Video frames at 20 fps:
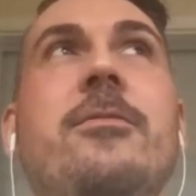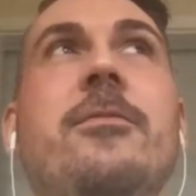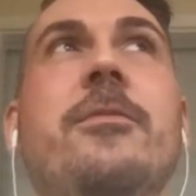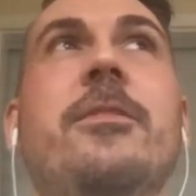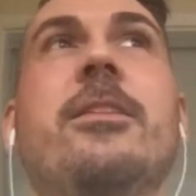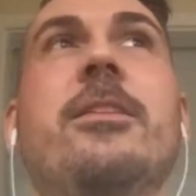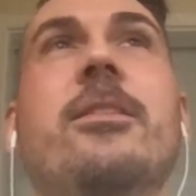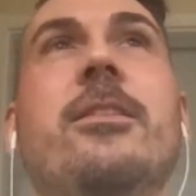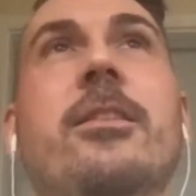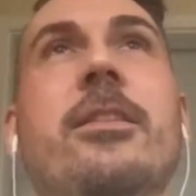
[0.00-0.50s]

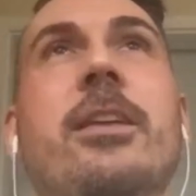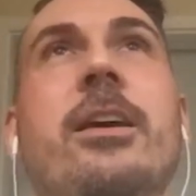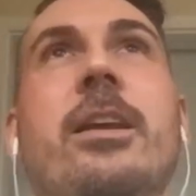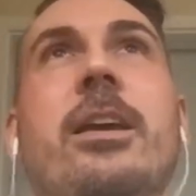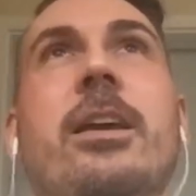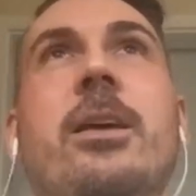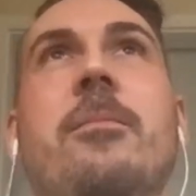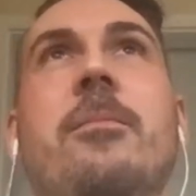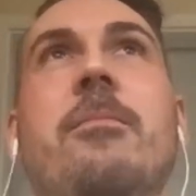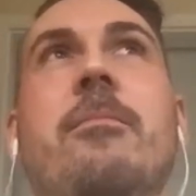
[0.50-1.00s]
feel that
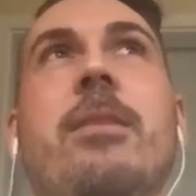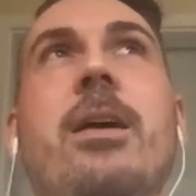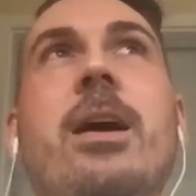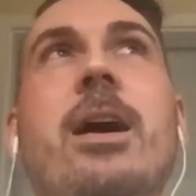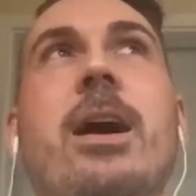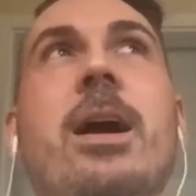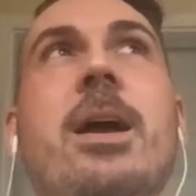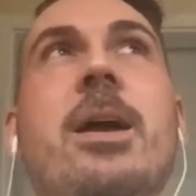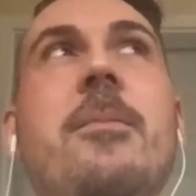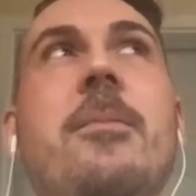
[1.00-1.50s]
in
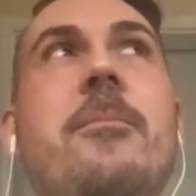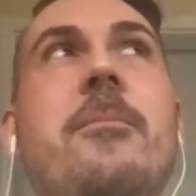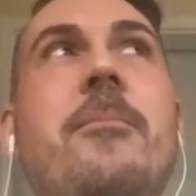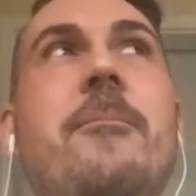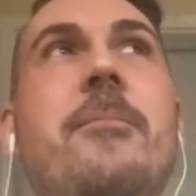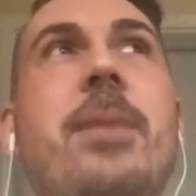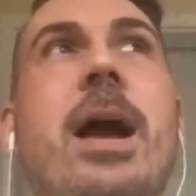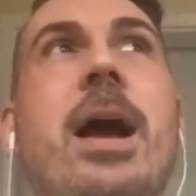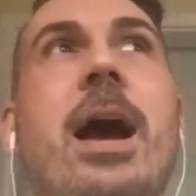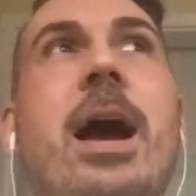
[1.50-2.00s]
my
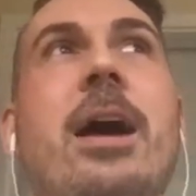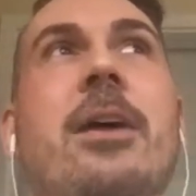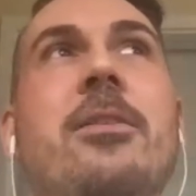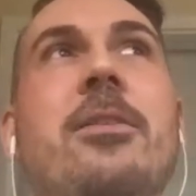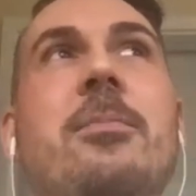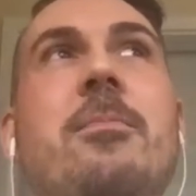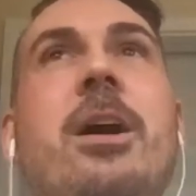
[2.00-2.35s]
path,